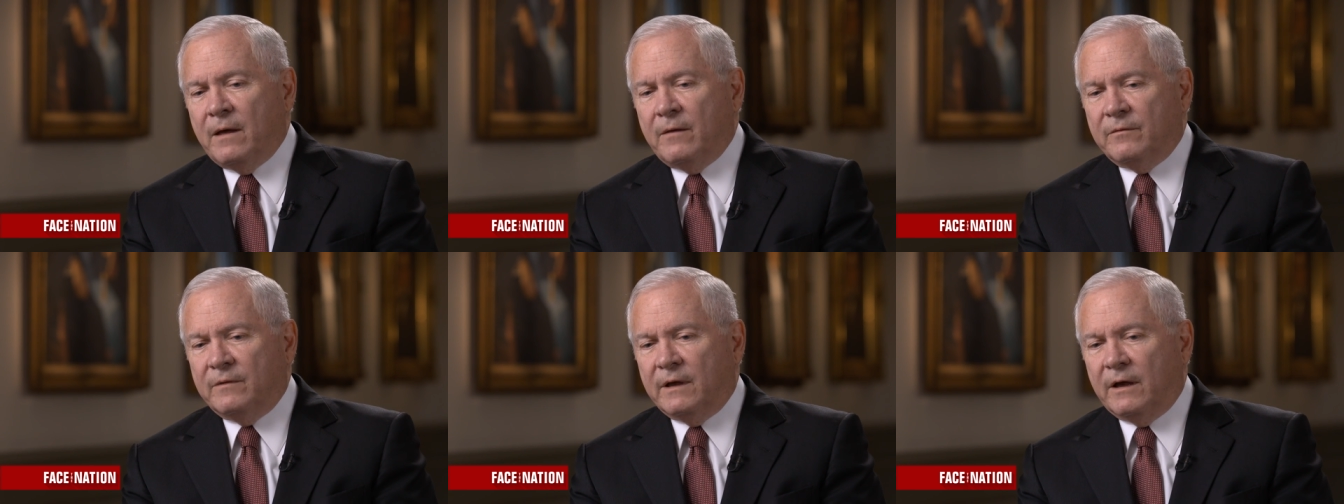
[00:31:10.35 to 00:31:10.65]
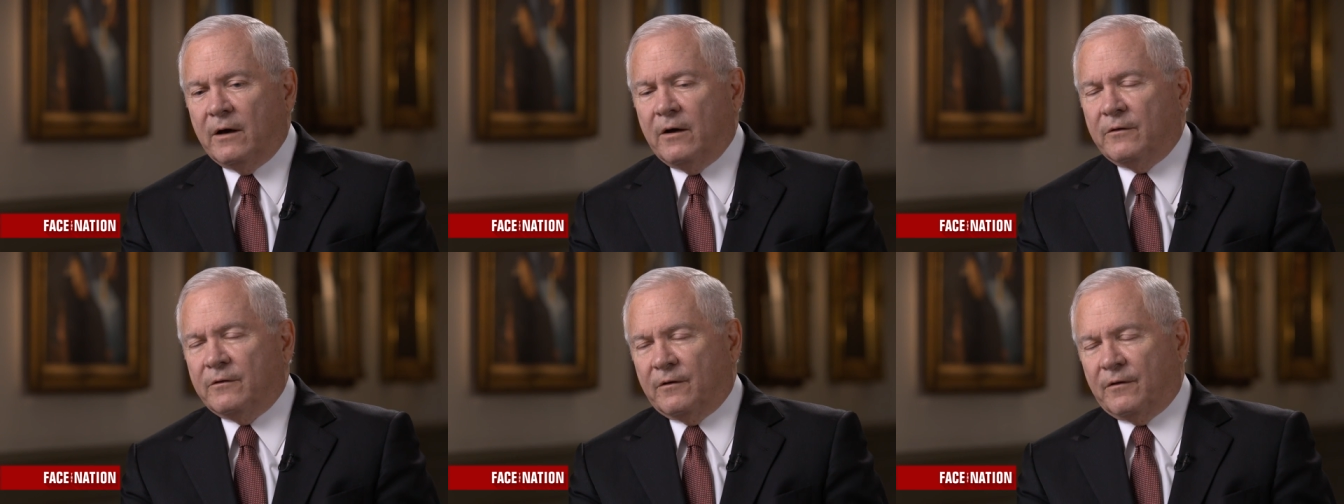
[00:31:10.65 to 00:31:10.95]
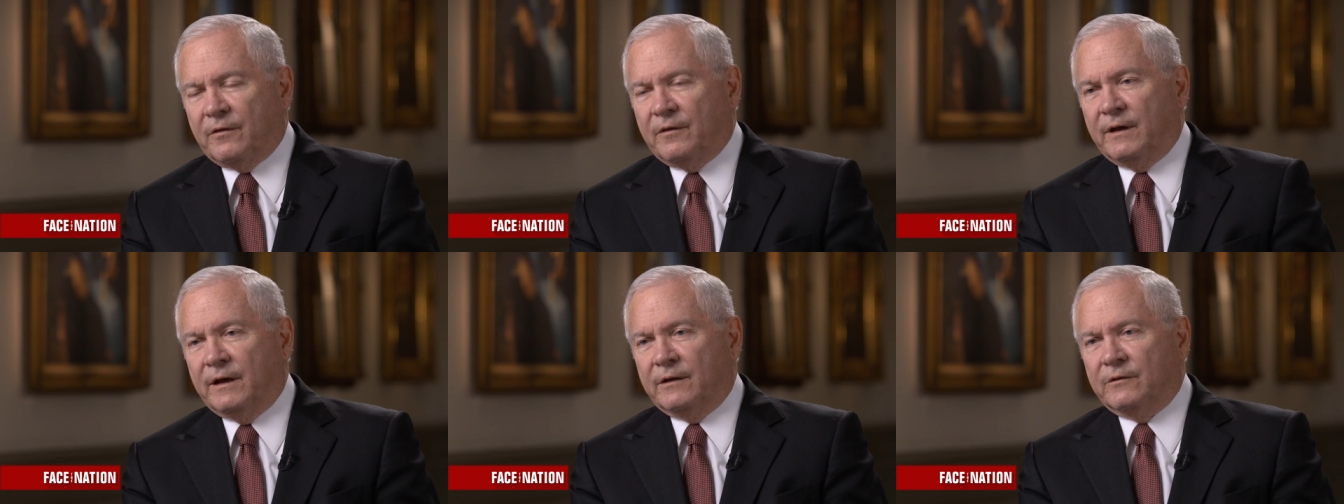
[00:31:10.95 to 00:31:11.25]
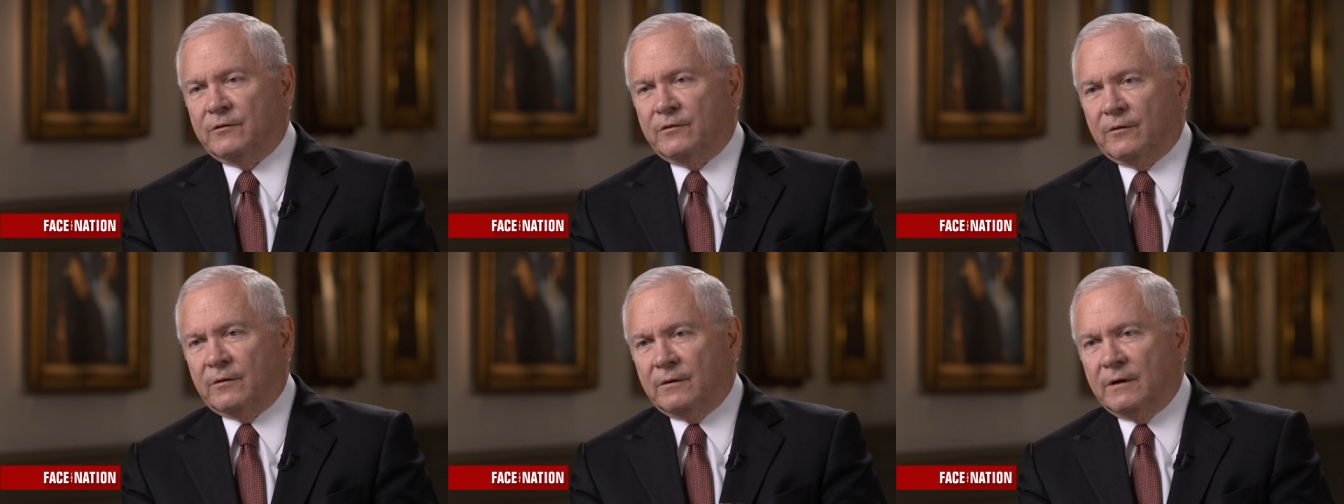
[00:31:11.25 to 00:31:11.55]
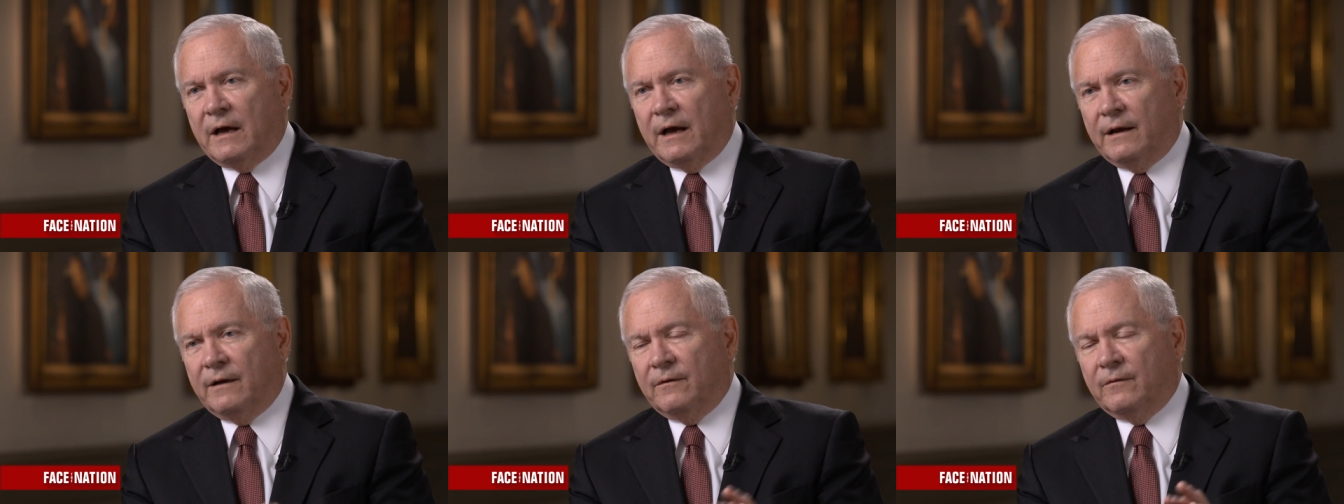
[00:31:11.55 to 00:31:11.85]
the other things are
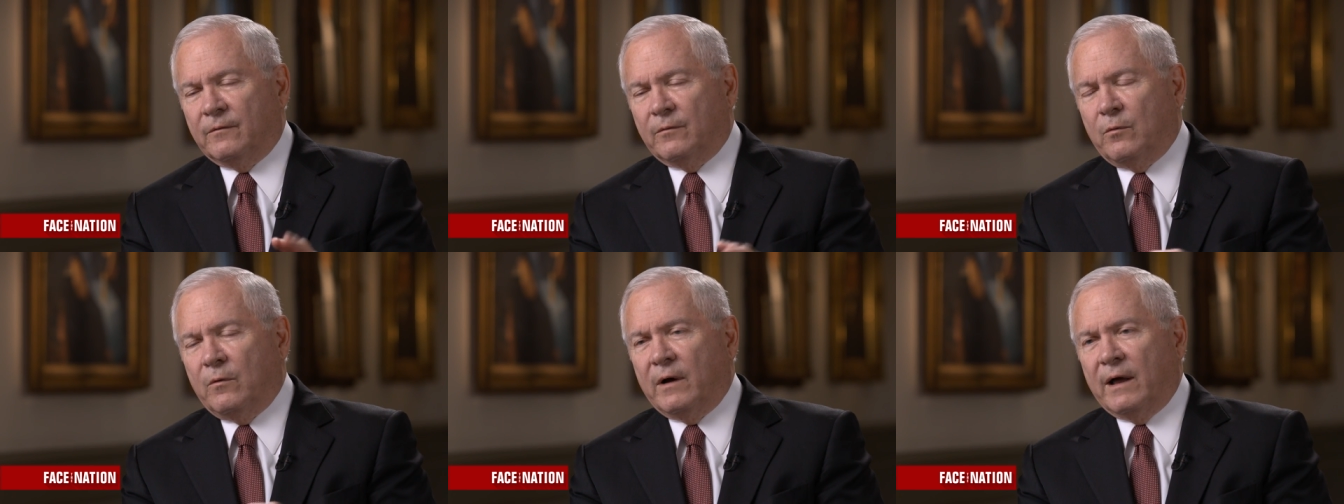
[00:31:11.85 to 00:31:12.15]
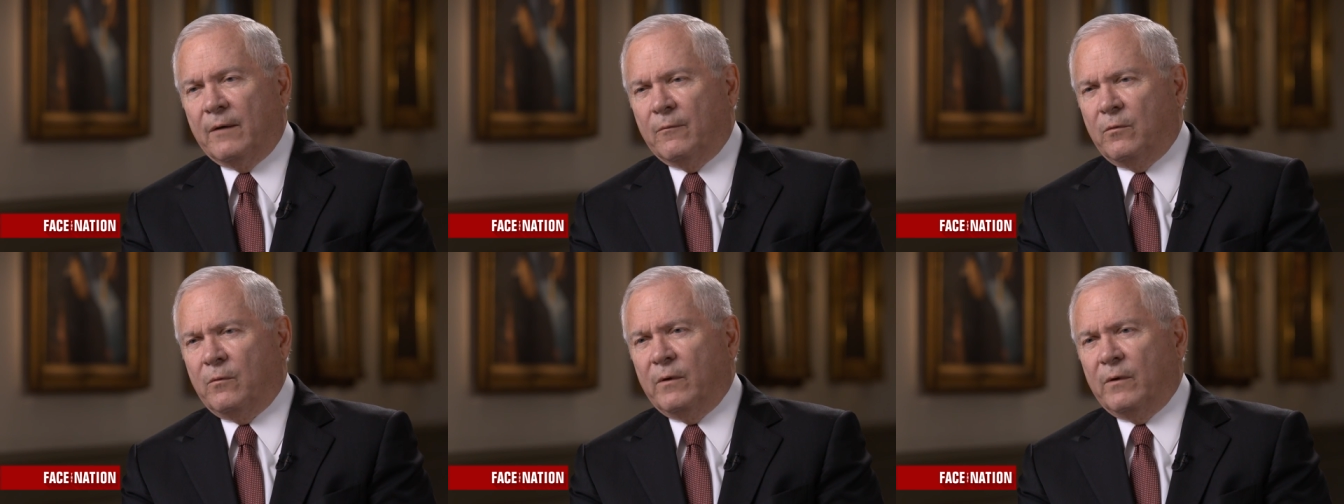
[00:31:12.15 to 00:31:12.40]
kind of what,